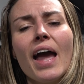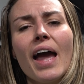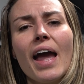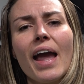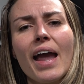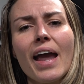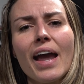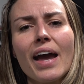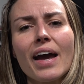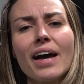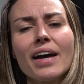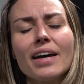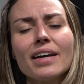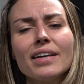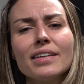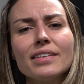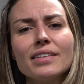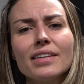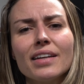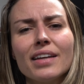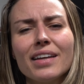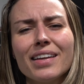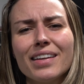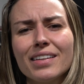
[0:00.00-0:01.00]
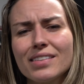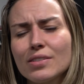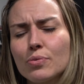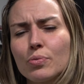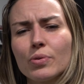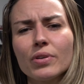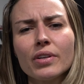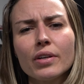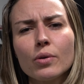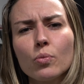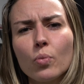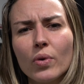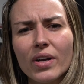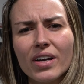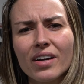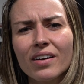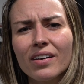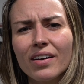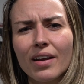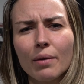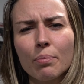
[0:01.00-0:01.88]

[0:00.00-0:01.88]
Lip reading: And it's really weird.